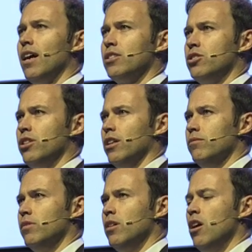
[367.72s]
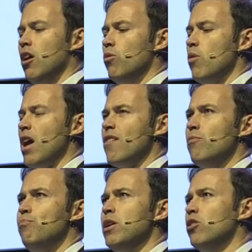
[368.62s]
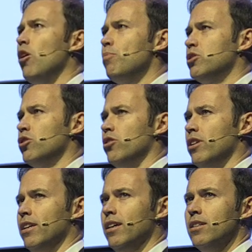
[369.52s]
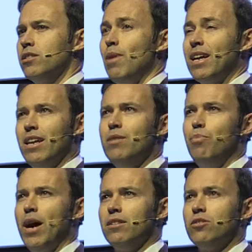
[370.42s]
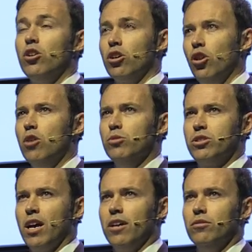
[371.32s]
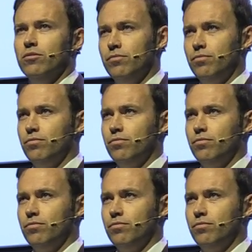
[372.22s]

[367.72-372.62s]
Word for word: last year, where we have a bigger opportunity to make an impact on a global scale.